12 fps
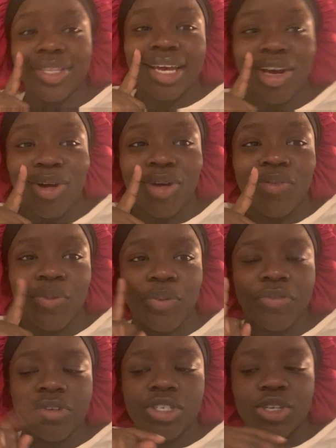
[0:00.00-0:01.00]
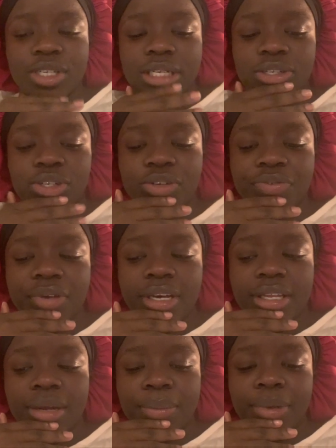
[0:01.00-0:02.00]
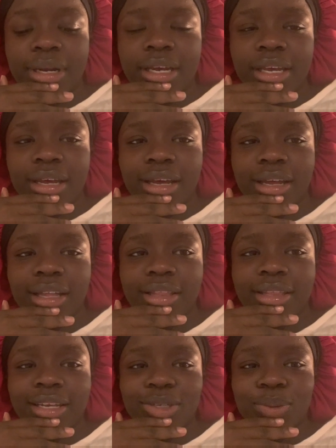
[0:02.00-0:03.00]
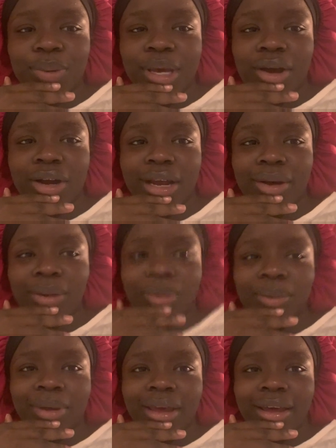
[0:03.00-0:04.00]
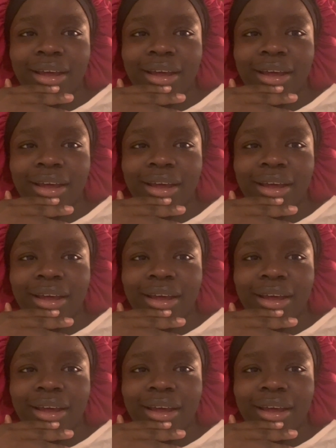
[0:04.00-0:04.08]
thank God for provisions and stuff like that. But like, yeah, that's where we are now. Yeah.